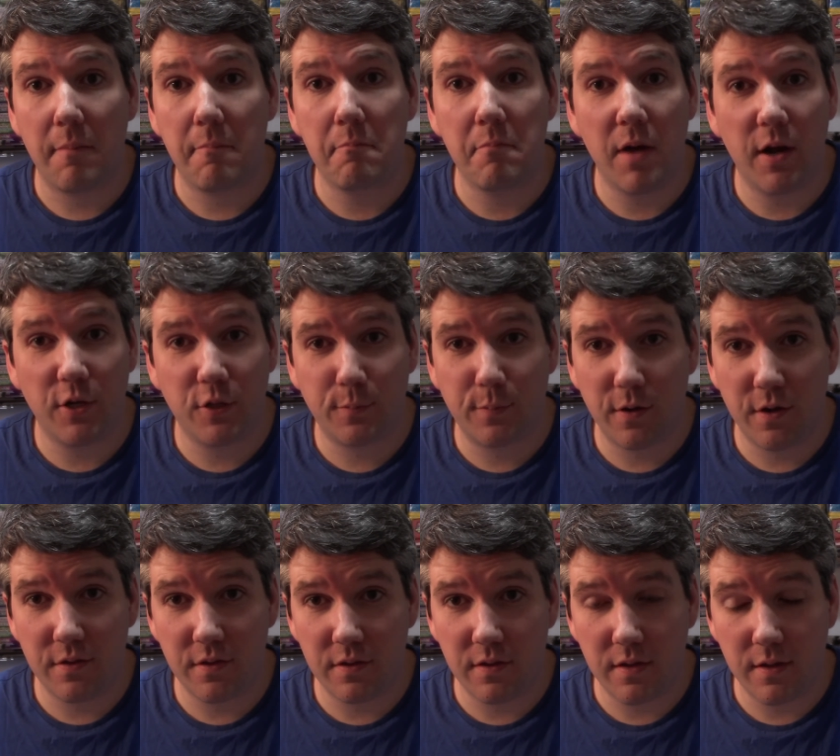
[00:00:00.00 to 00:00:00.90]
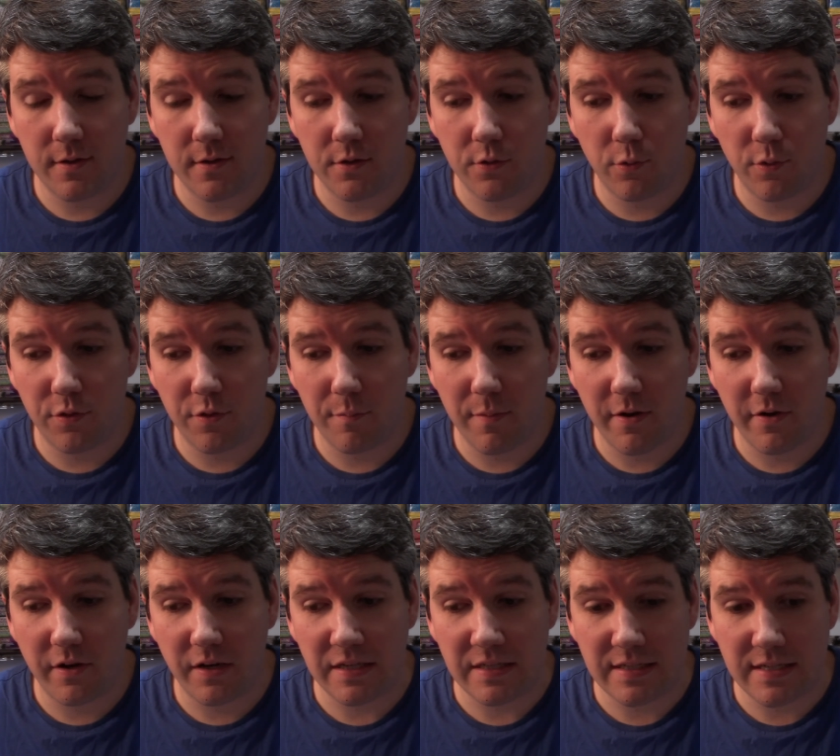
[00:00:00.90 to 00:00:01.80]
much better than the North
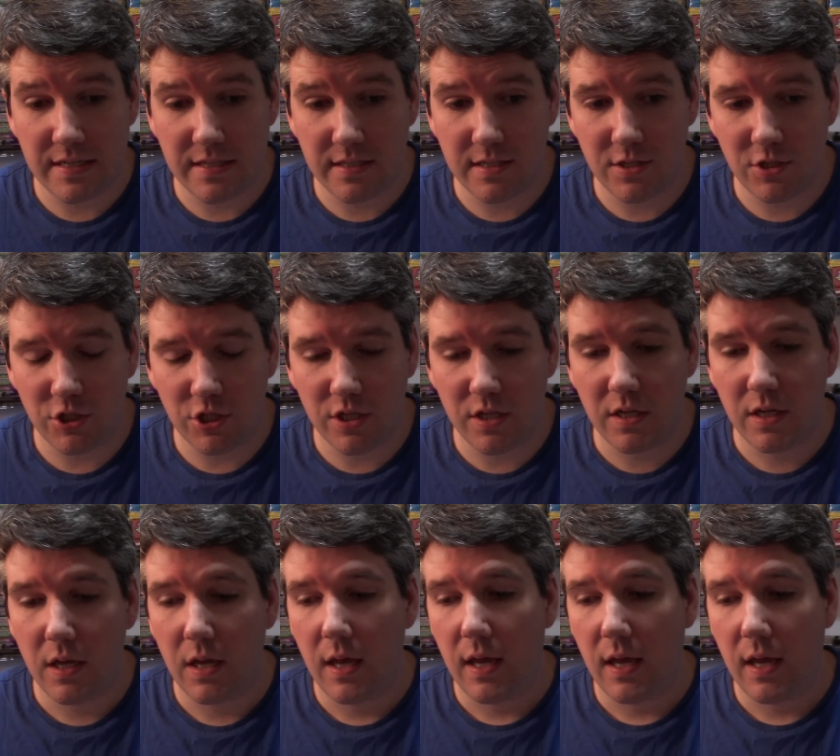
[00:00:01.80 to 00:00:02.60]
American TCG.